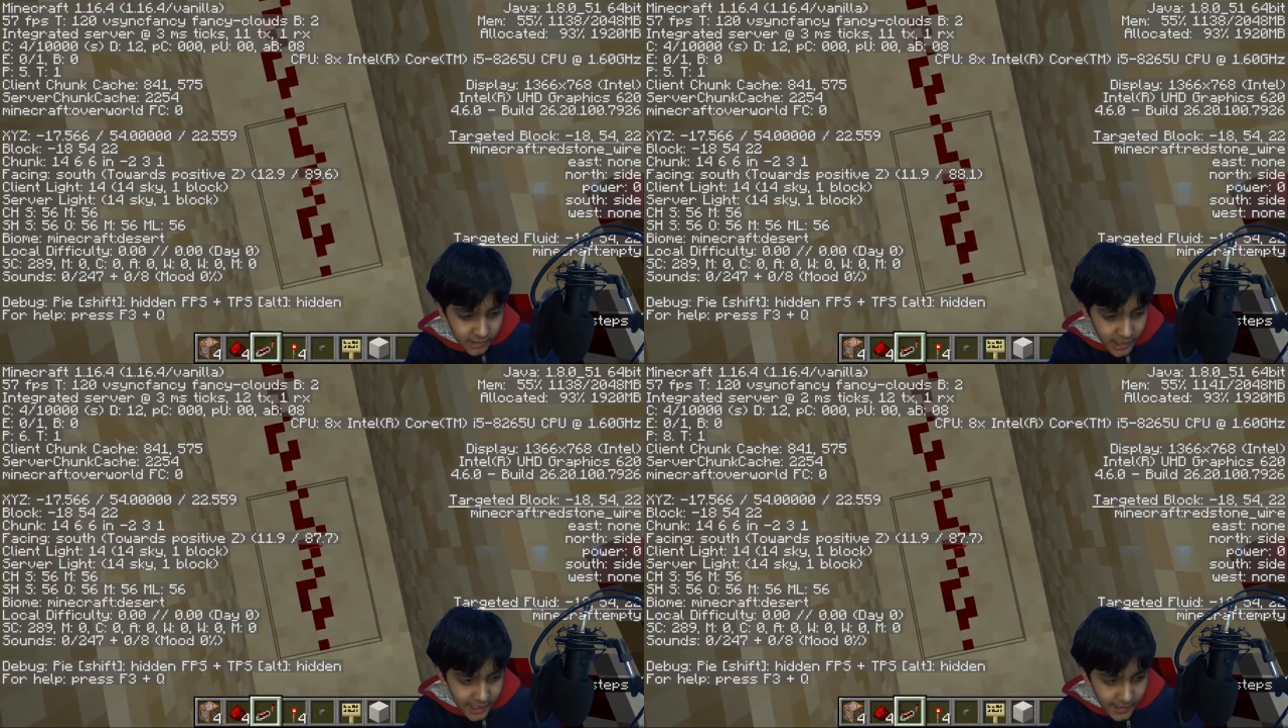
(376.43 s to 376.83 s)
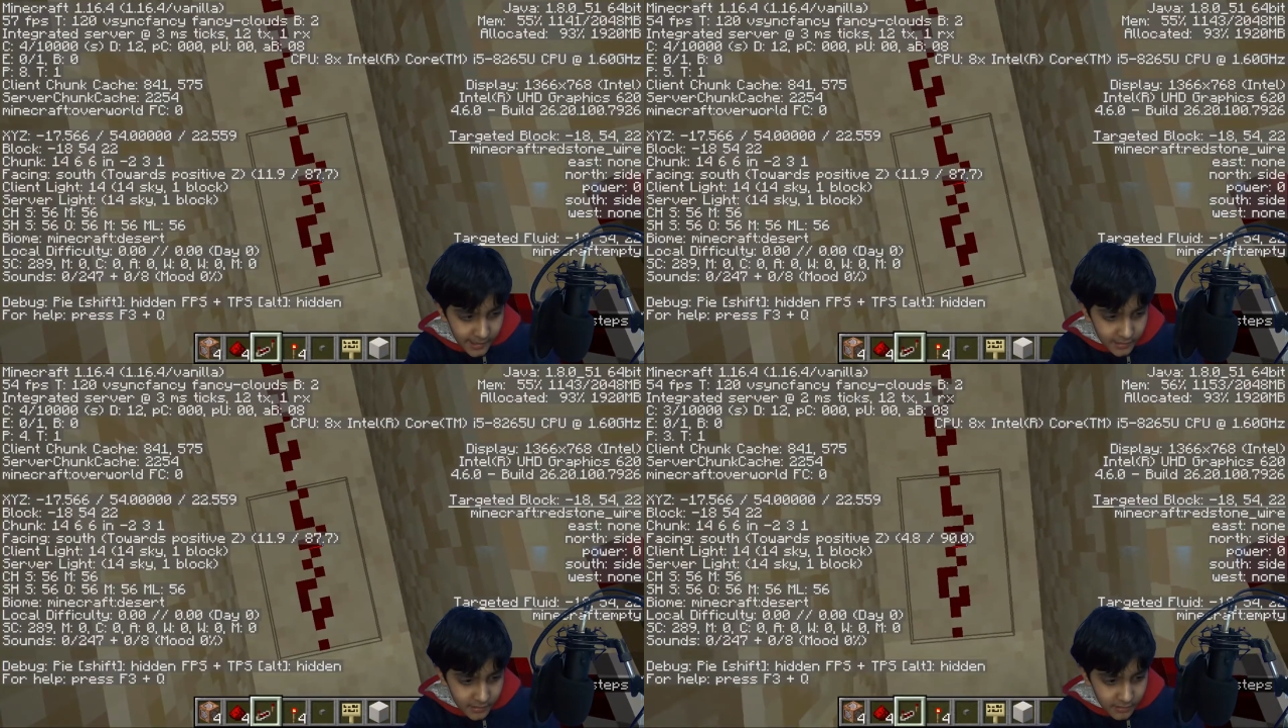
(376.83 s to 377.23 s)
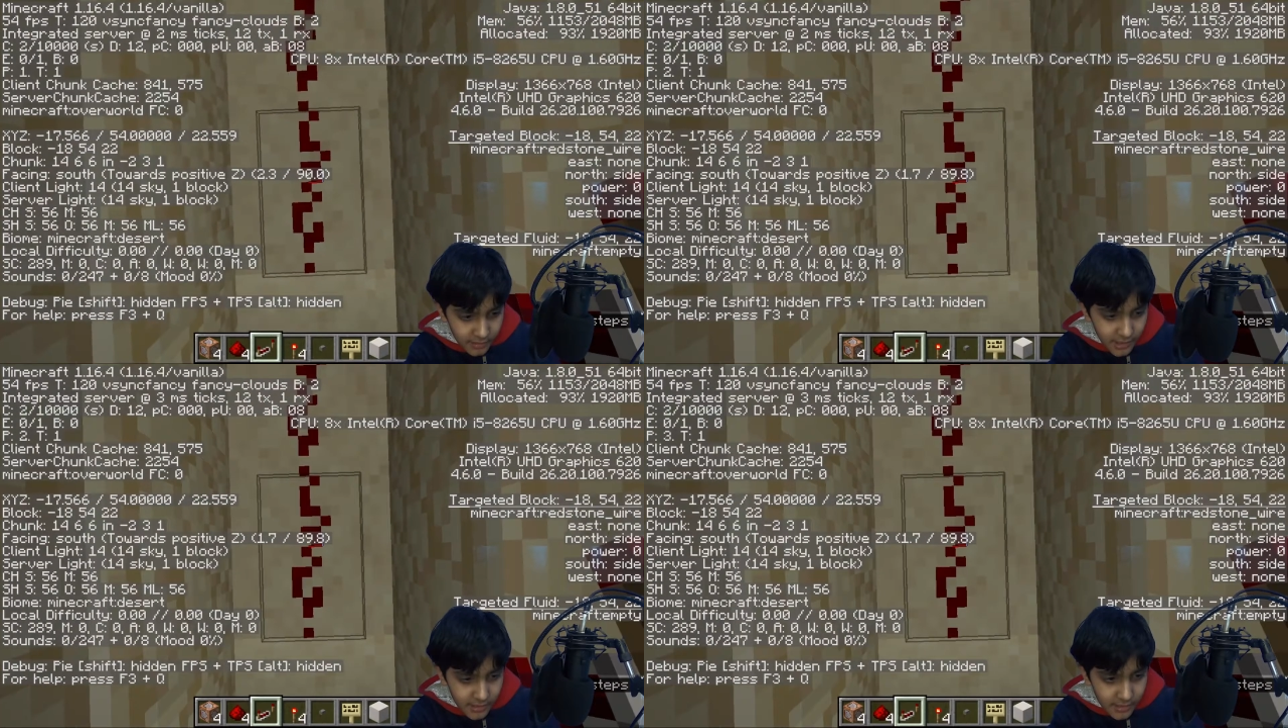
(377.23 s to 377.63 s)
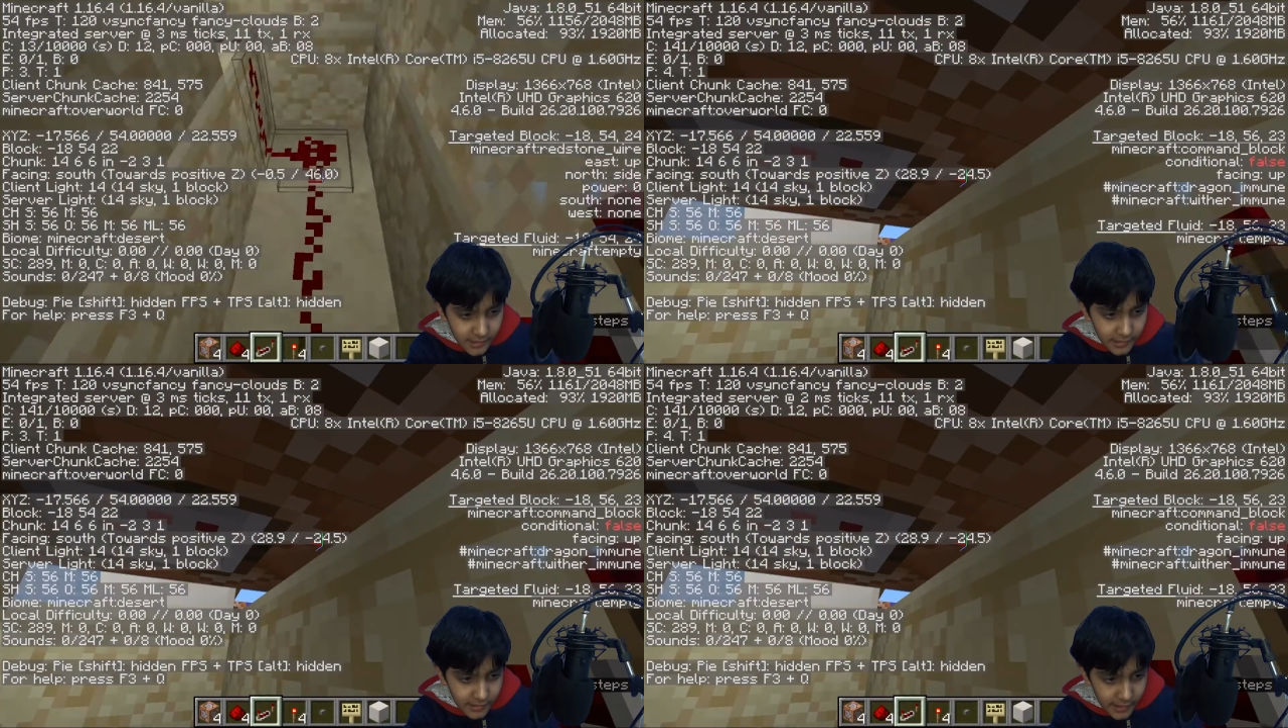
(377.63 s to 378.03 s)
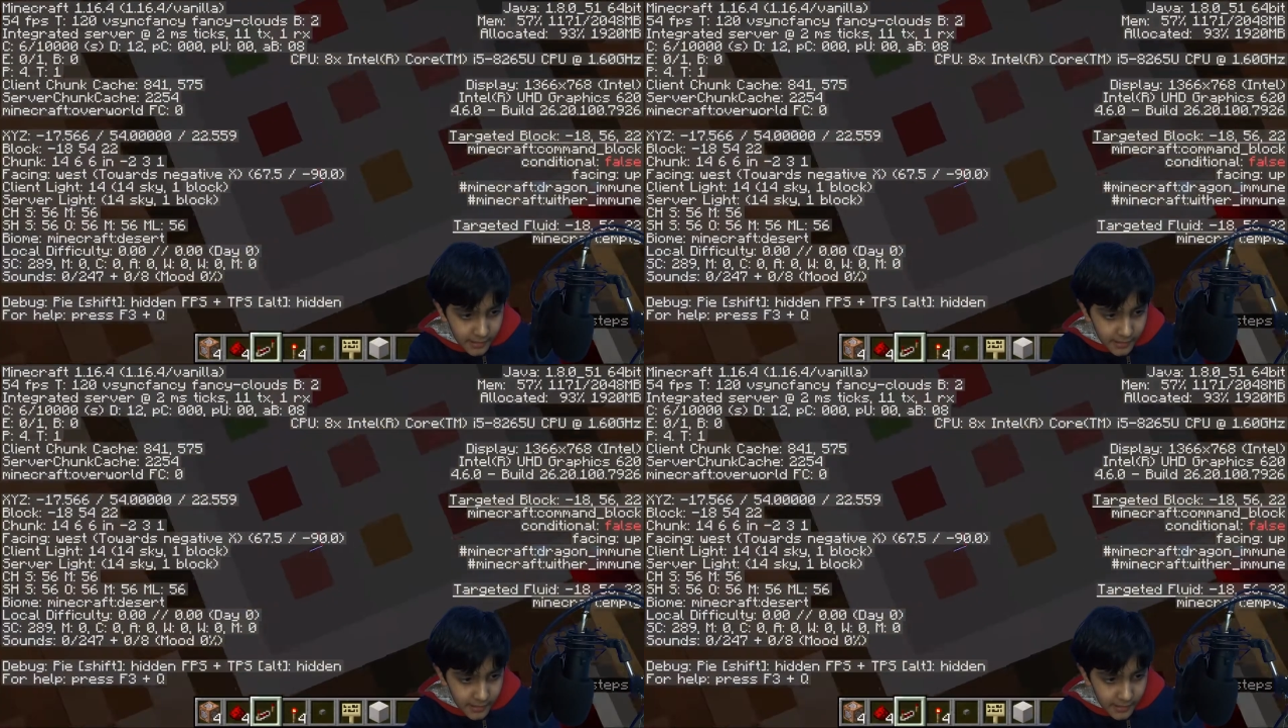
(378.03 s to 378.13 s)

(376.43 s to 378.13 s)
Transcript: and this is